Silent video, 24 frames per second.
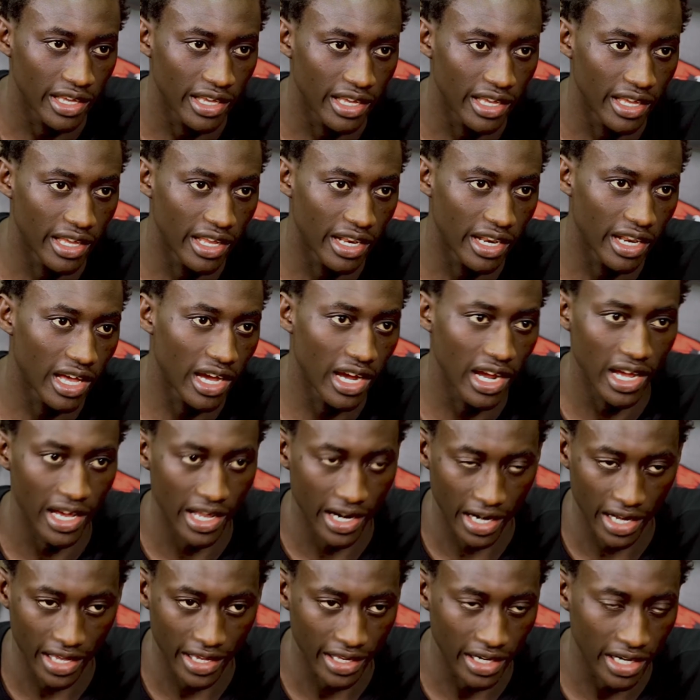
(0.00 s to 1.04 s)
And I got
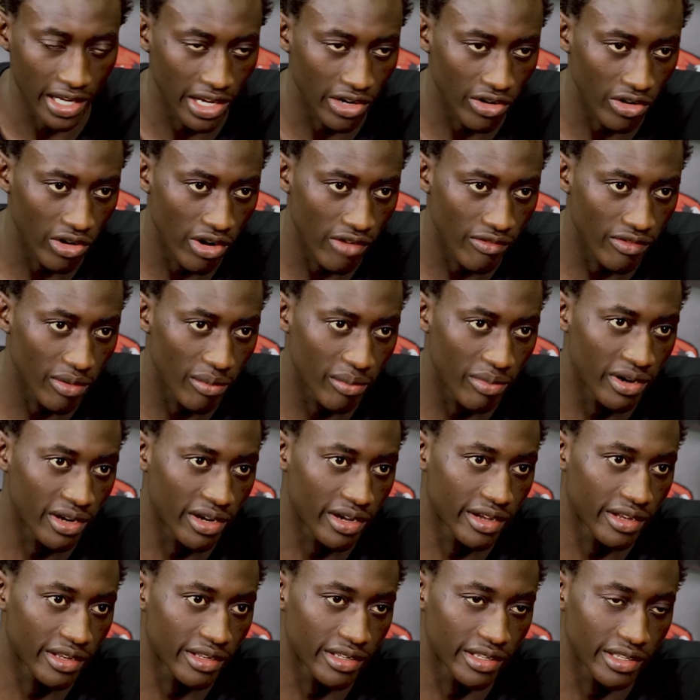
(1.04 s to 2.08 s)
a lot of offers, but
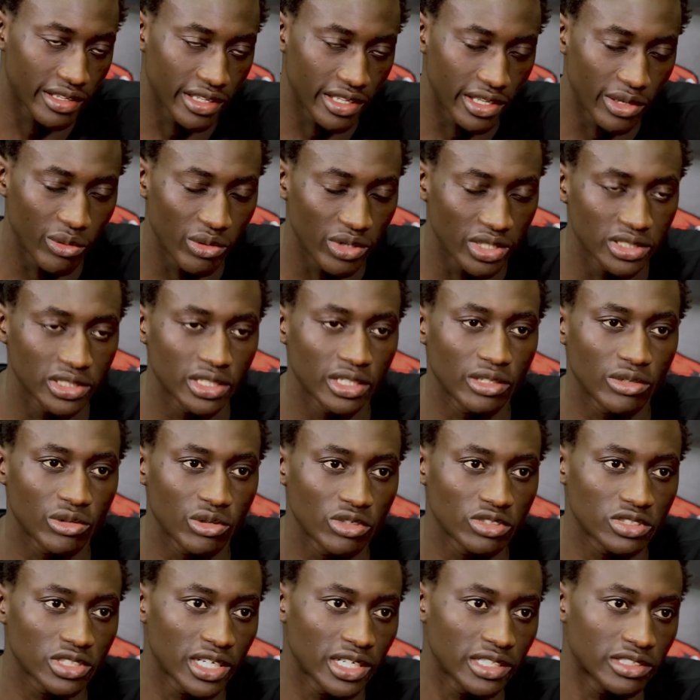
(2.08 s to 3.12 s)
he was the
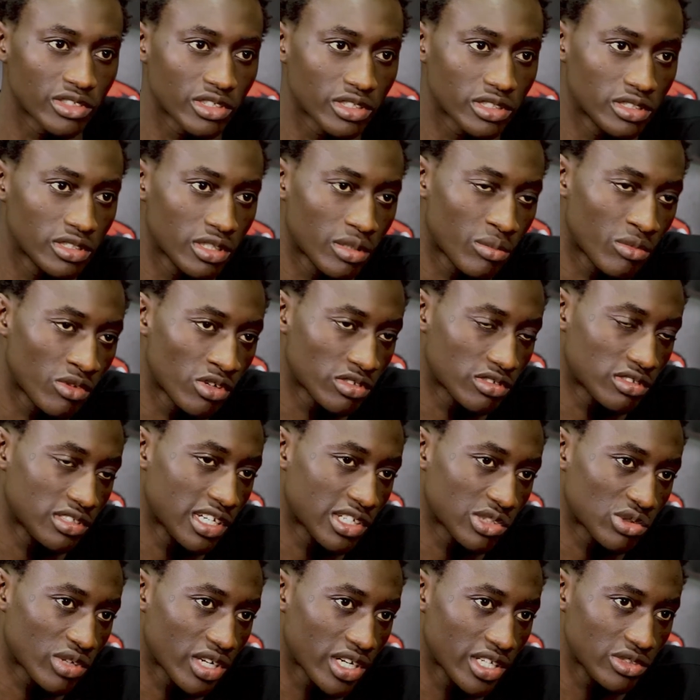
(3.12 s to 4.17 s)
coach I trust the most.
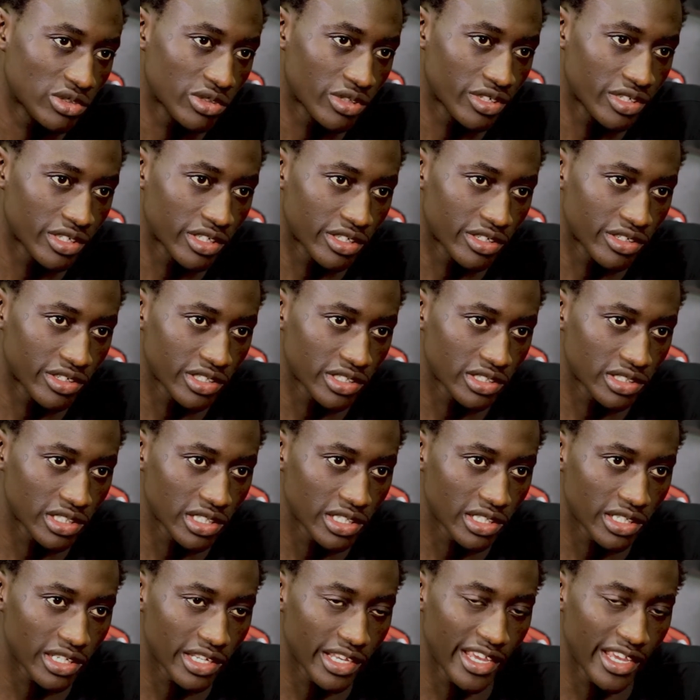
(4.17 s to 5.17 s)
That's why I joined Illinois State.